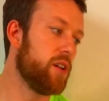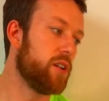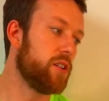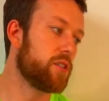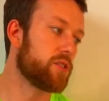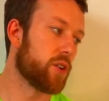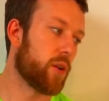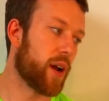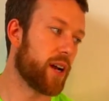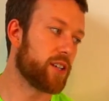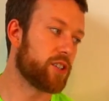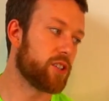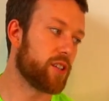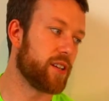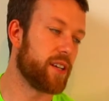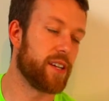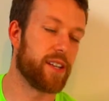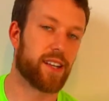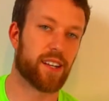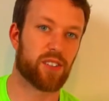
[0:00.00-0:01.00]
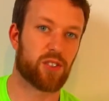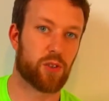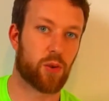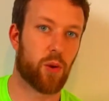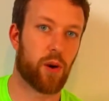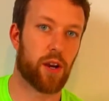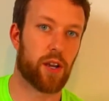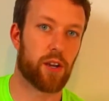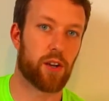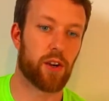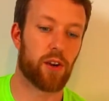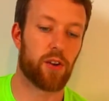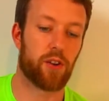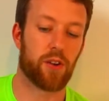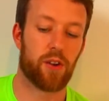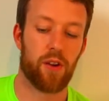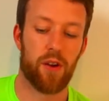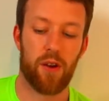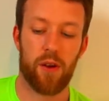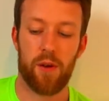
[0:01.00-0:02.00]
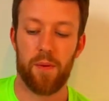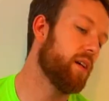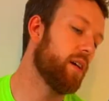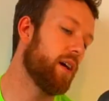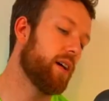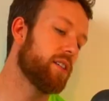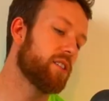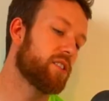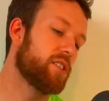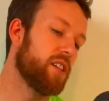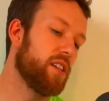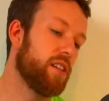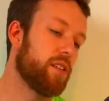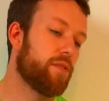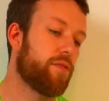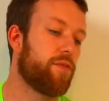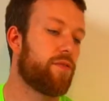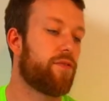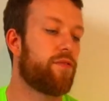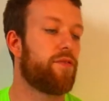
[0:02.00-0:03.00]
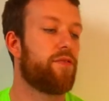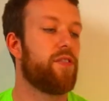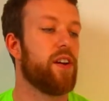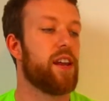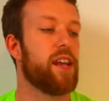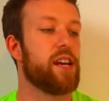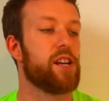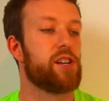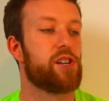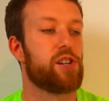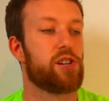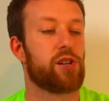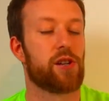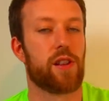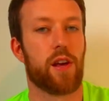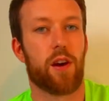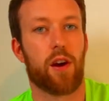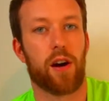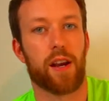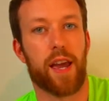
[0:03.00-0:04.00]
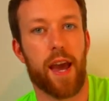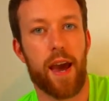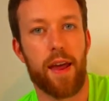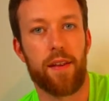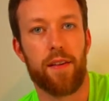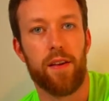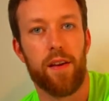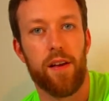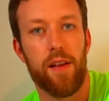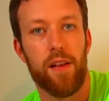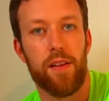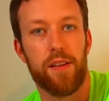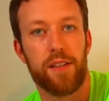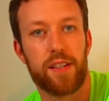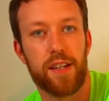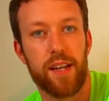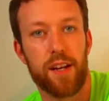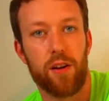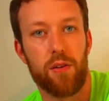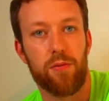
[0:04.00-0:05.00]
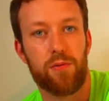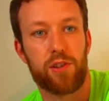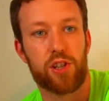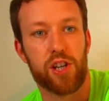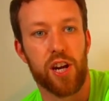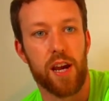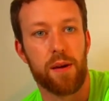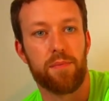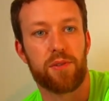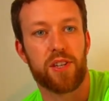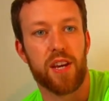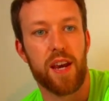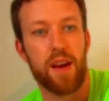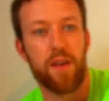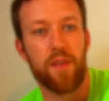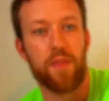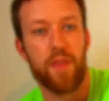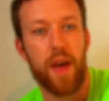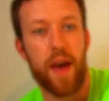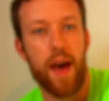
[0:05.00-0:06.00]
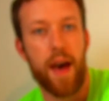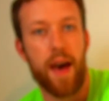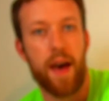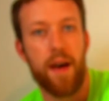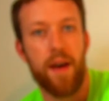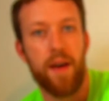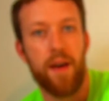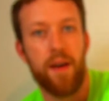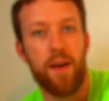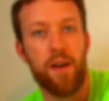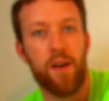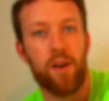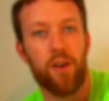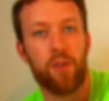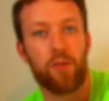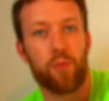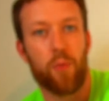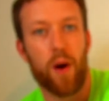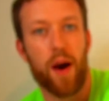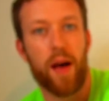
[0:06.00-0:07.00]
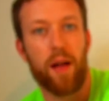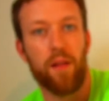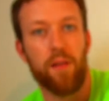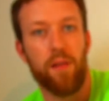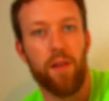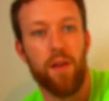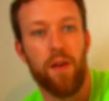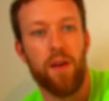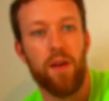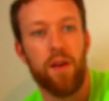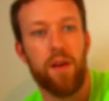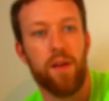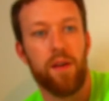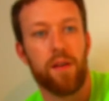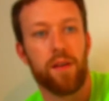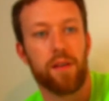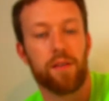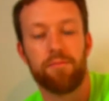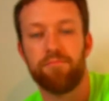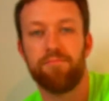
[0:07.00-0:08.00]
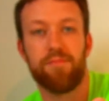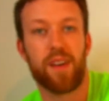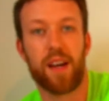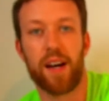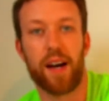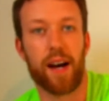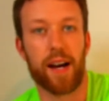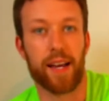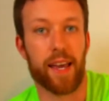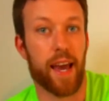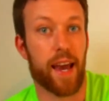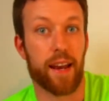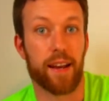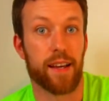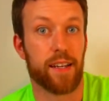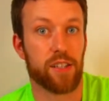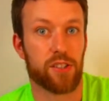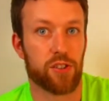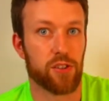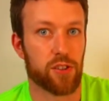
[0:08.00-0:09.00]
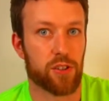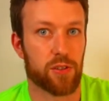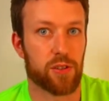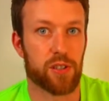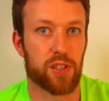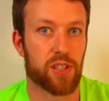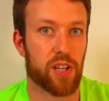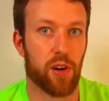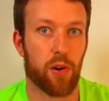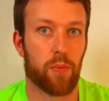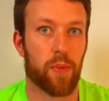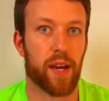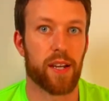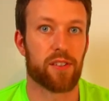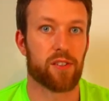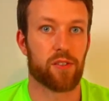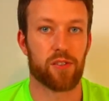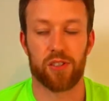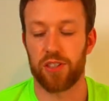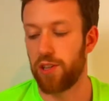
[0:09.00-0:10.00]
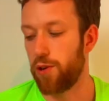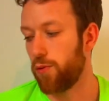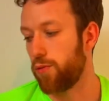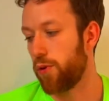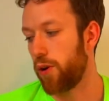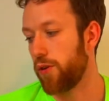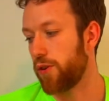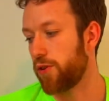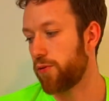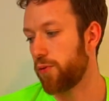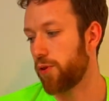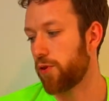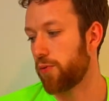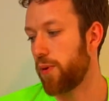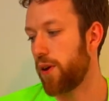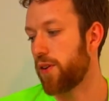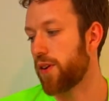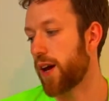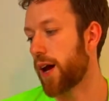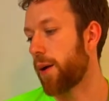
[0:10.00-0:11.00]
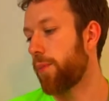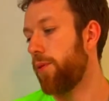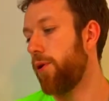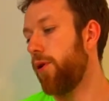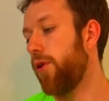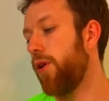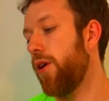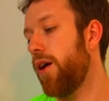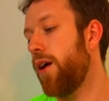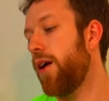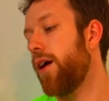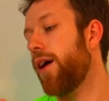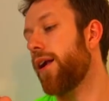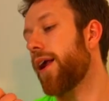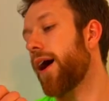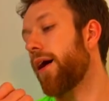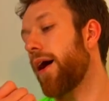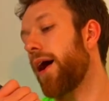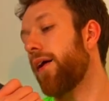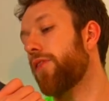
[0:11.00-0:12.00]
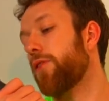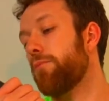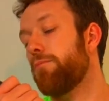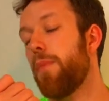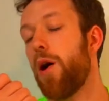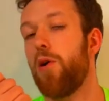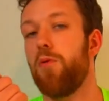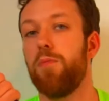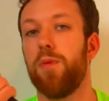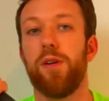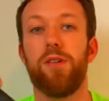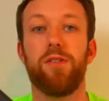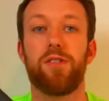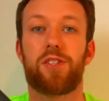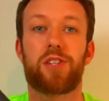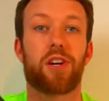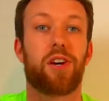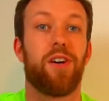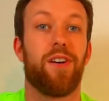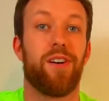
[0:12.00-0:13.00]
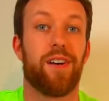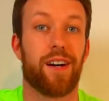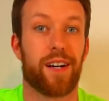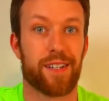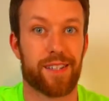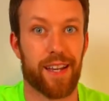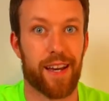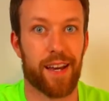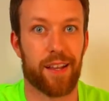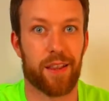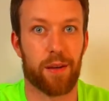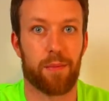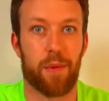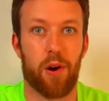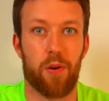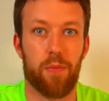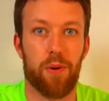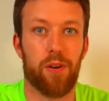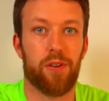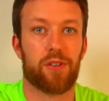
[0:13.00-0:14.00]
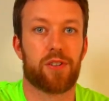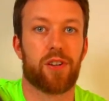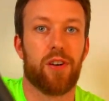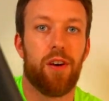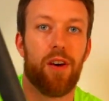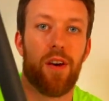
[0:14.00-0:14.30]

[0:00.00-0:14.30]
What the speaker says: So actually that's quite good. As you see, the finish, there's little chips here and there as well. Again, it's just steel mace or a steel rod is what's meant to happen. Now at the moment, I say at the moment,